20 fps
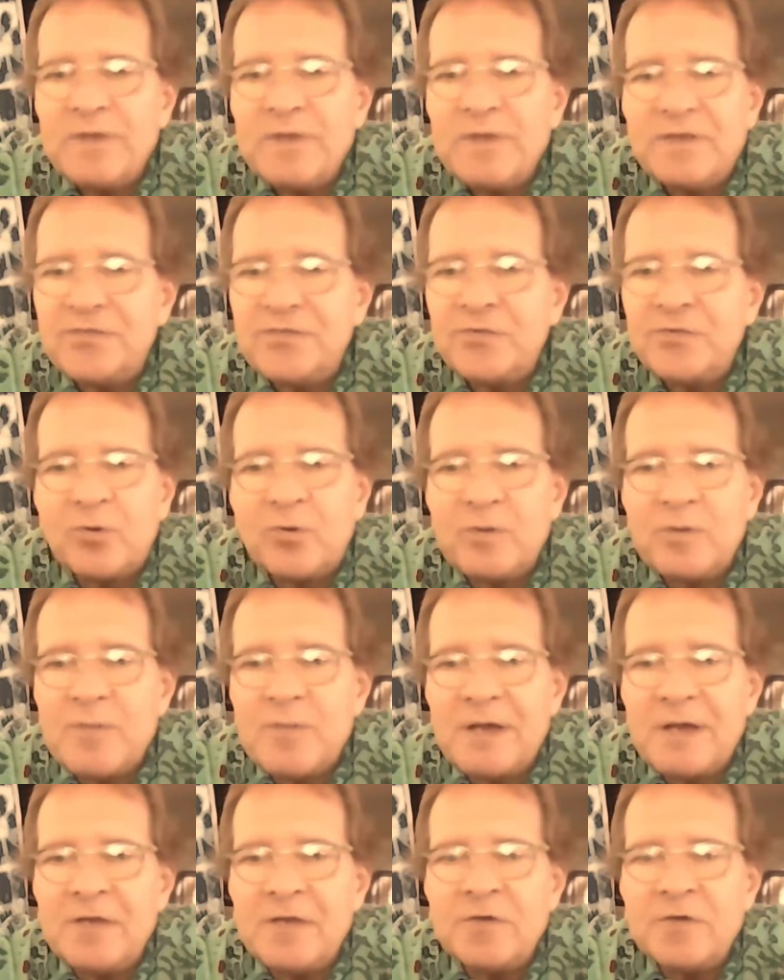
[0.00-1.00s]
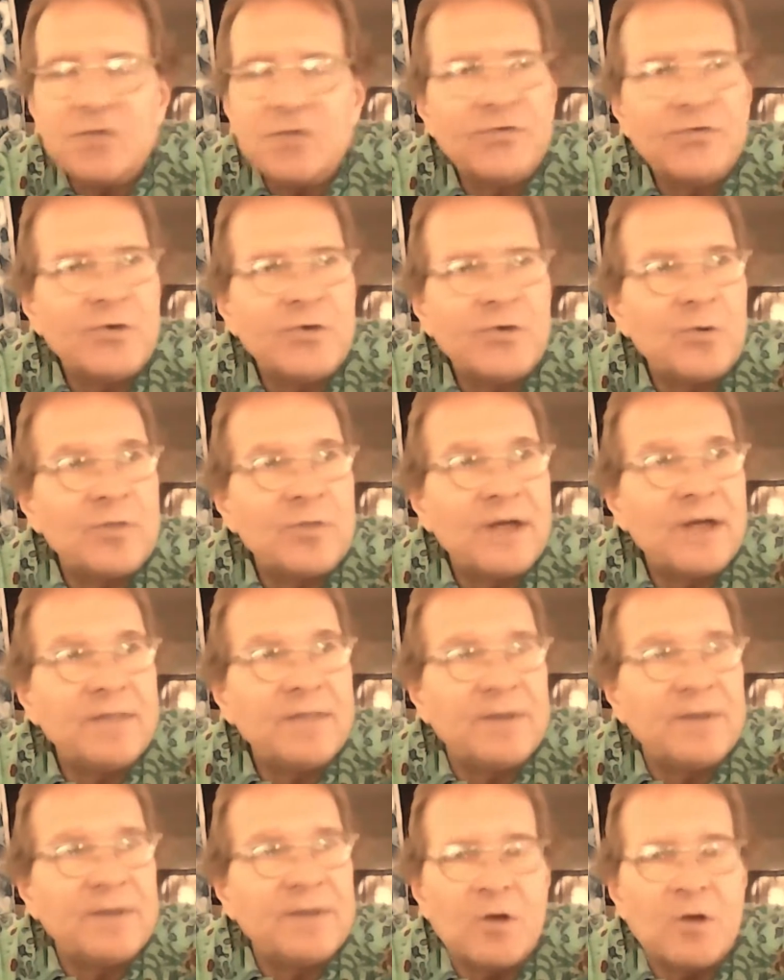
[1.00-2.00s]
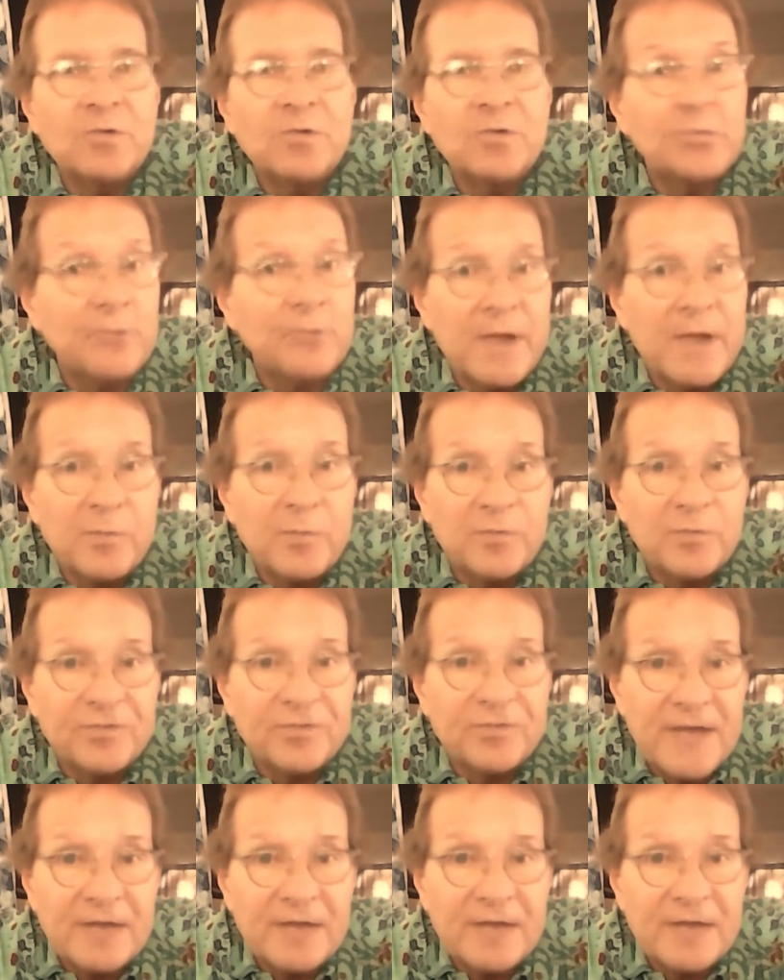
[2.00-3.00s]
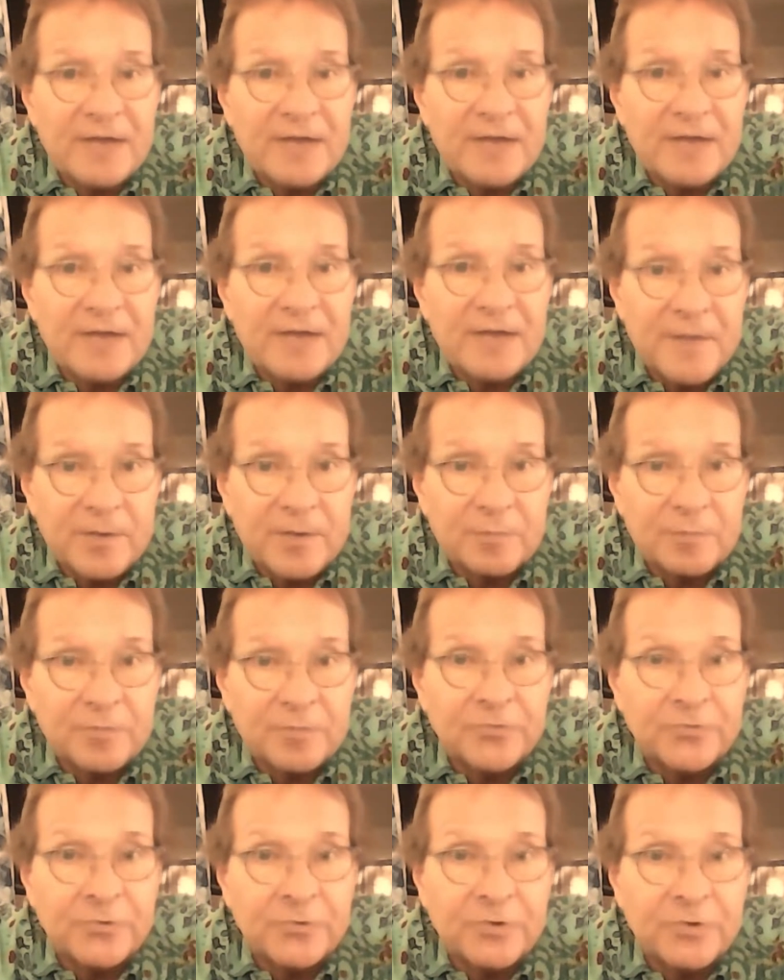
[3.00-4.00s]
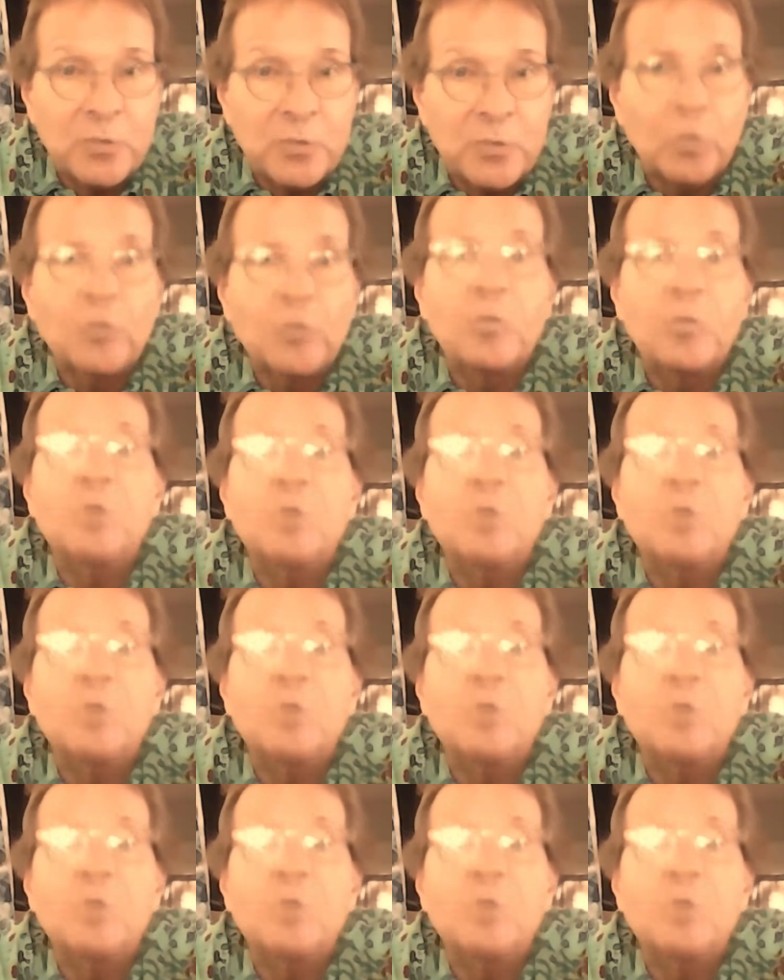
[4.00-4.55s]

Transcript: this story many years ago that the color red was not available during World War